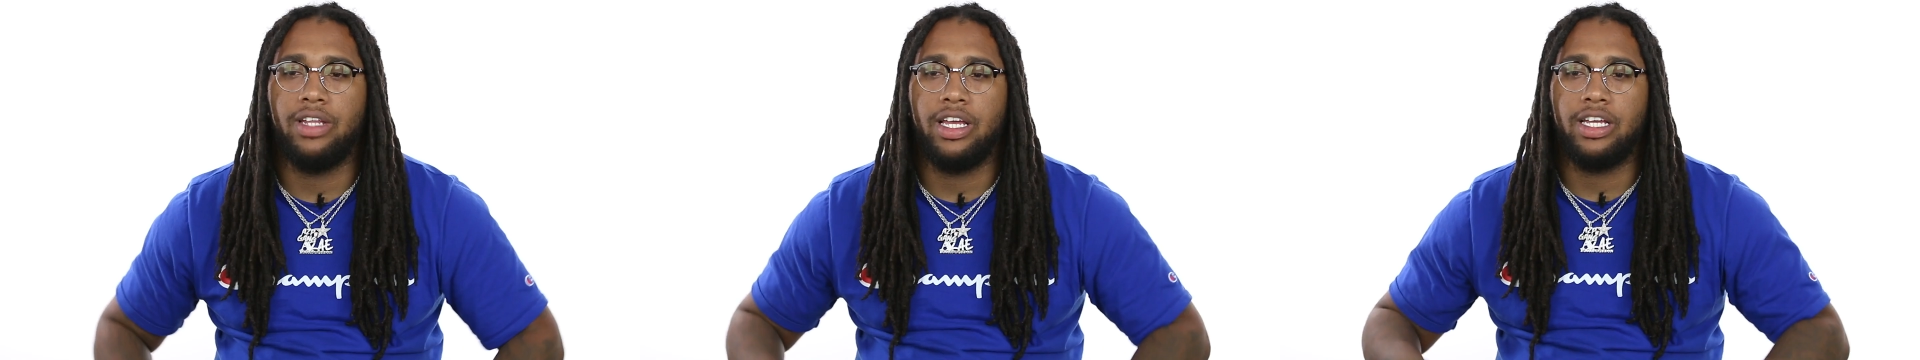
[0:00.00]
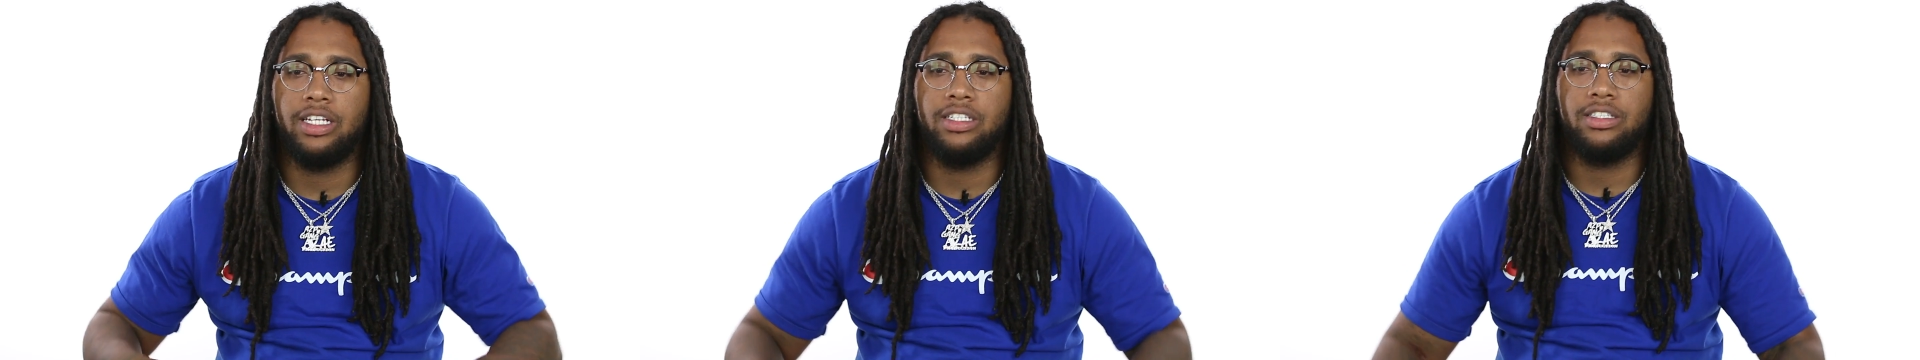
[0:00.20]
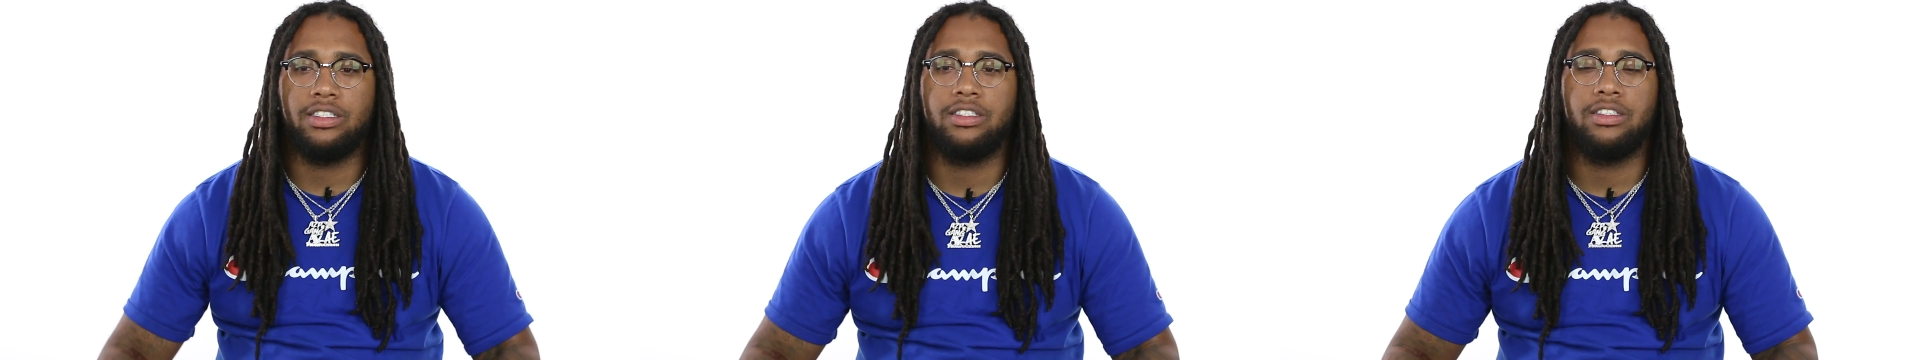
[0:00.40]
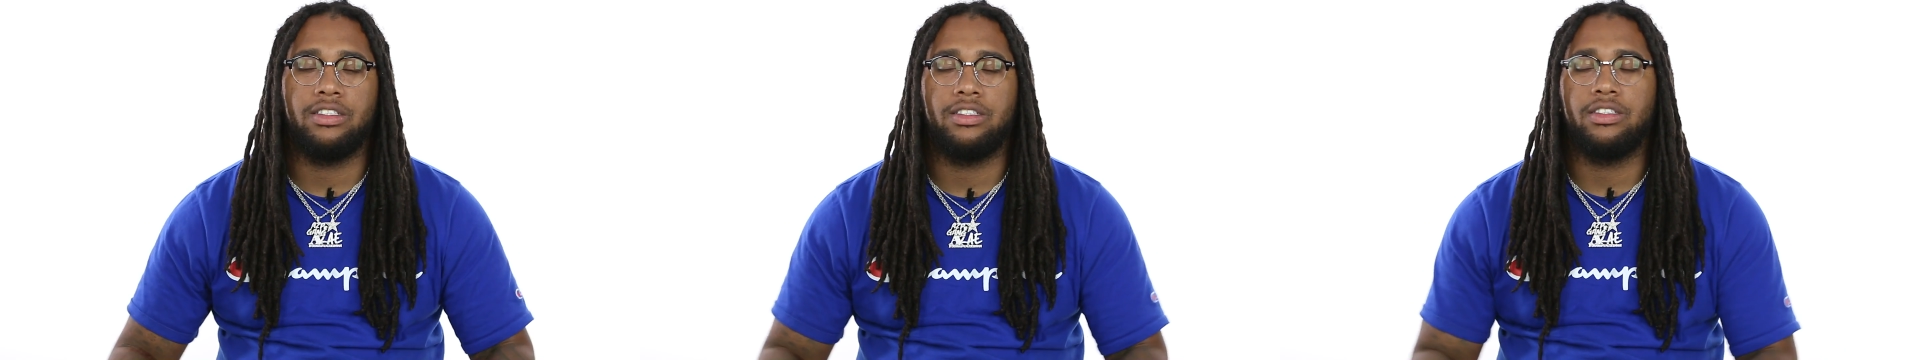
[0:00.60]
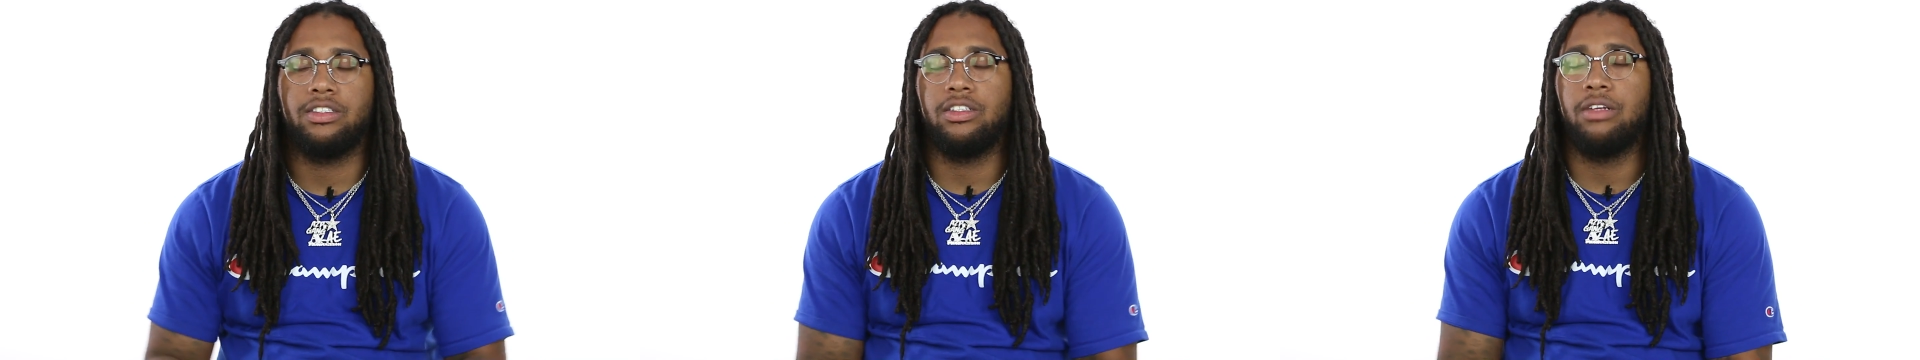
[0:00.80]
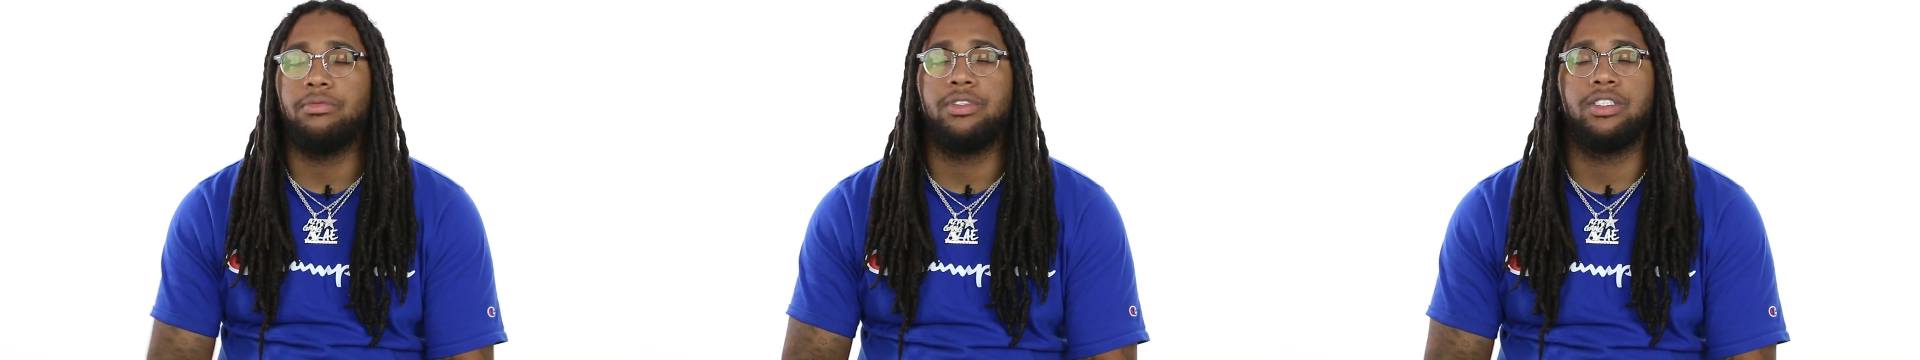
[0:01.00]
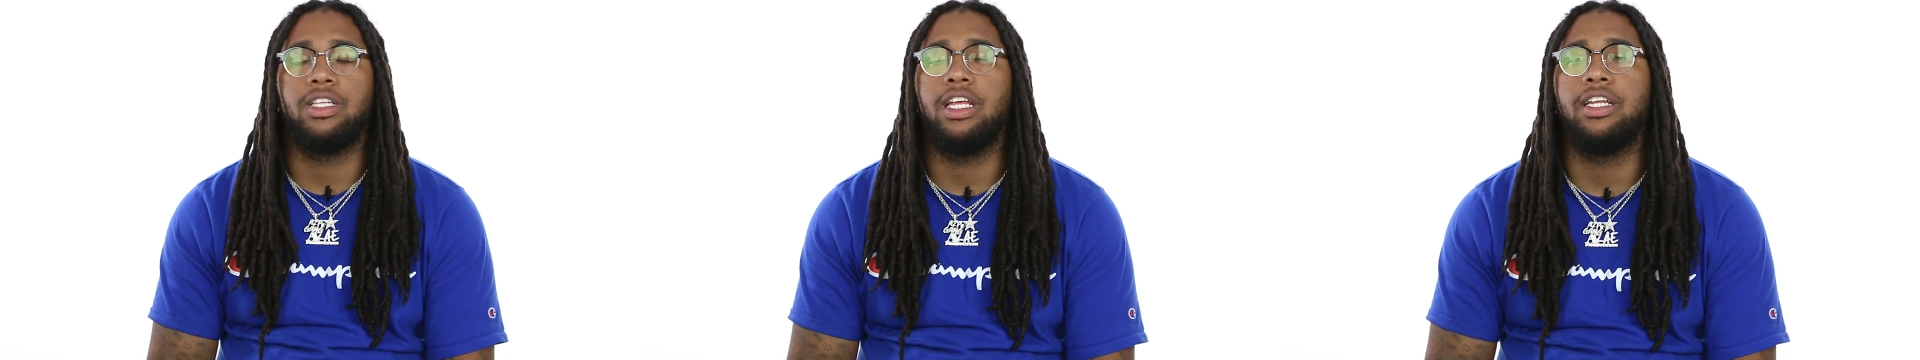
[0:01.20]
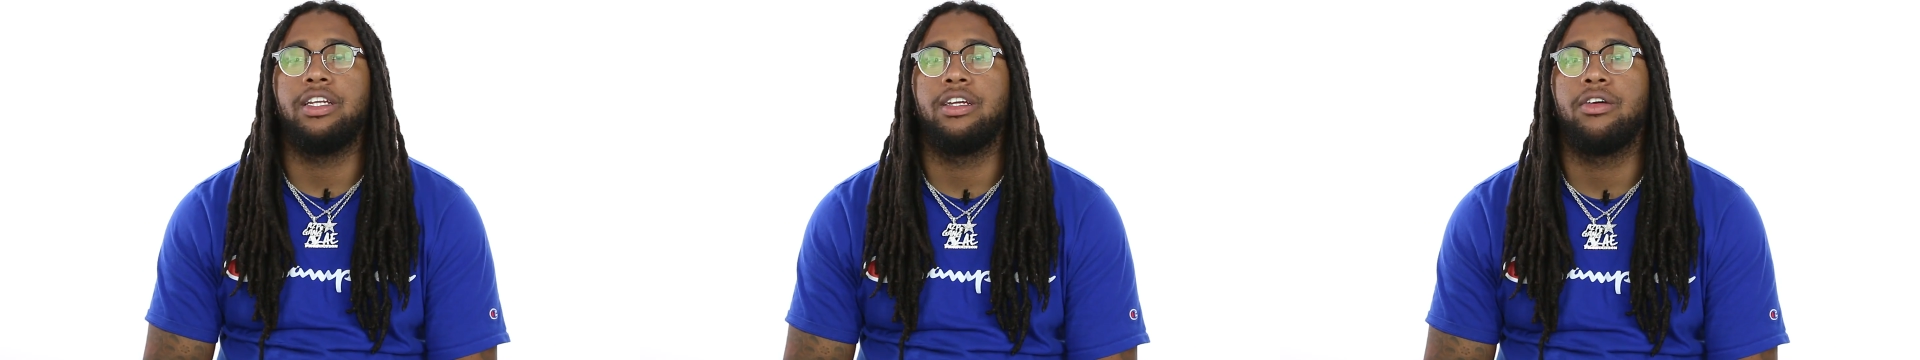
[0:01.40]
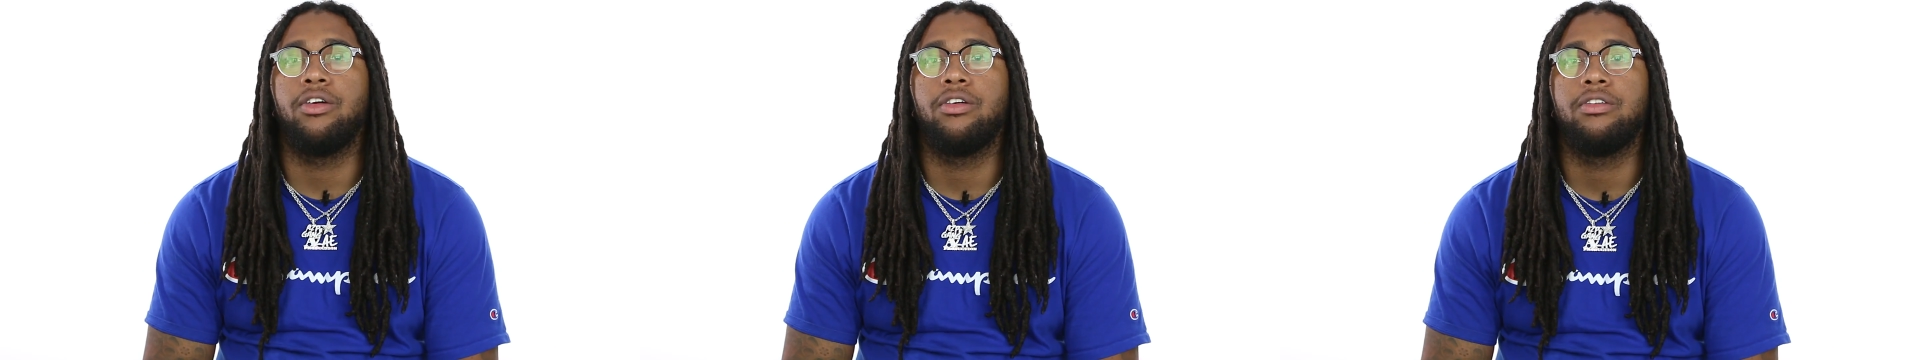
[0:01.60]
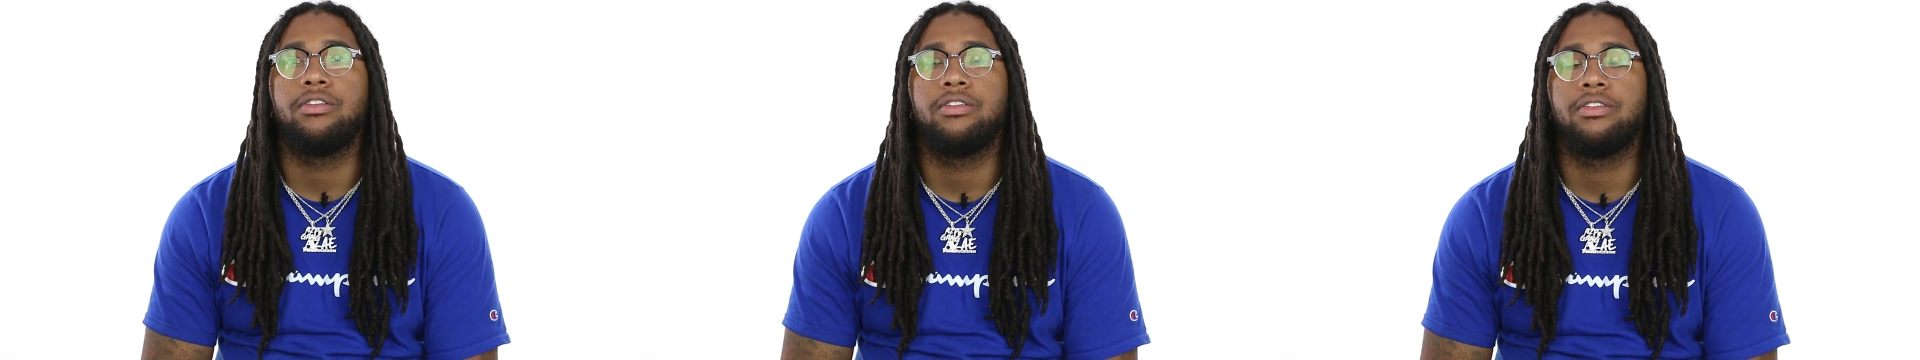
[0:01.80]
Like it's so I'm just letting it
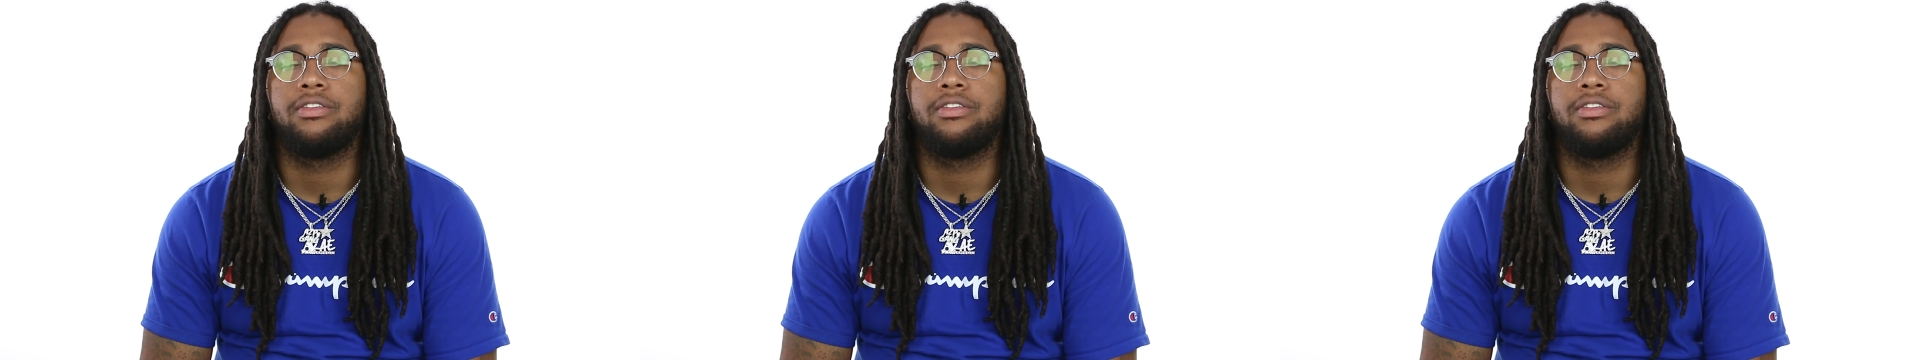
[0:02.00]
grow.